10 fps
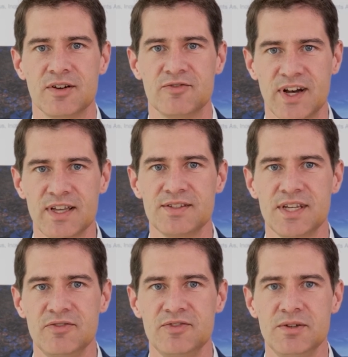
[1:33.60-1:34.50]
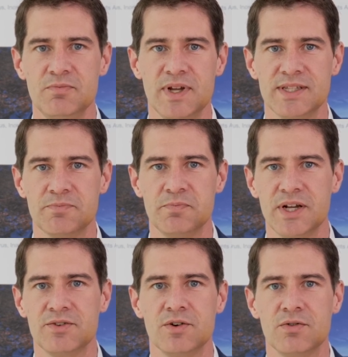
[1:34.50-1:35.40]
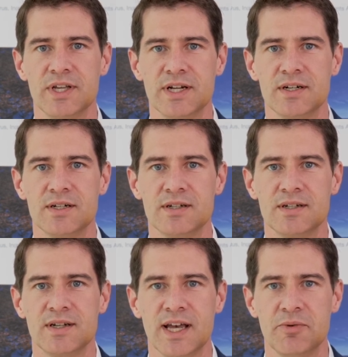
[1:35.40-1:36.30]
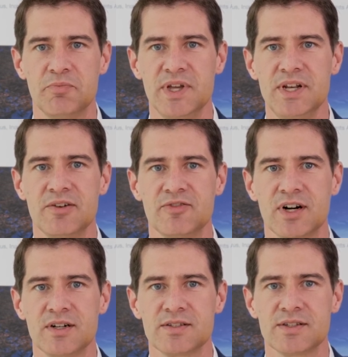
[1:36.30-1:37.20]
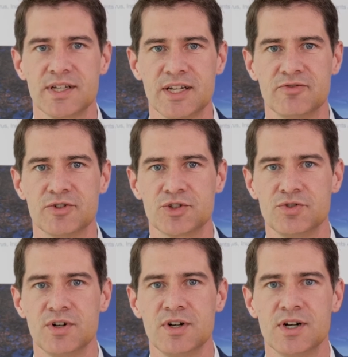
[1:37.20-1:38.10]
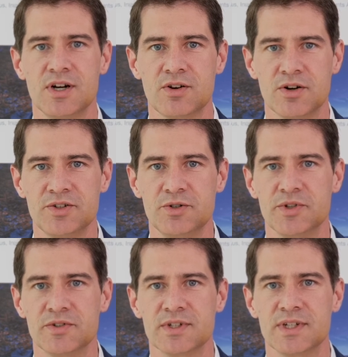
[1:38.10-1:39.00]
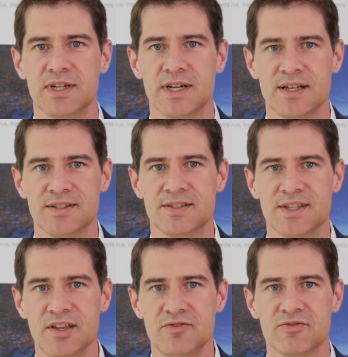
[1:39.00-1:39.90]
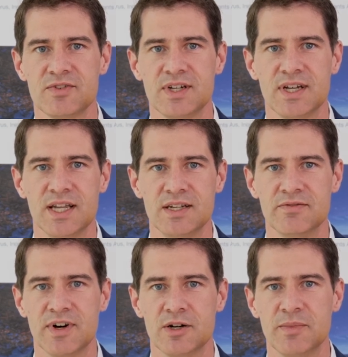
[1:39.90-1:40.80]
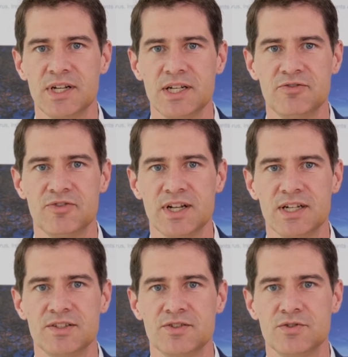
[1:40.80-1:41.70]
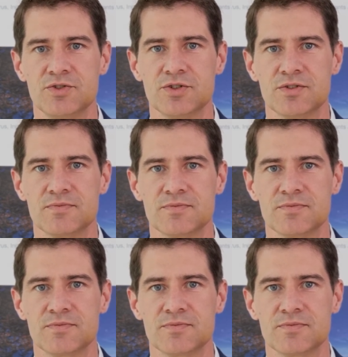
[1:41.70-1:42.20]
Fire safety plays a big role here, and PIN F Rs can for sure contribute as a safe and environmentally friendly solution.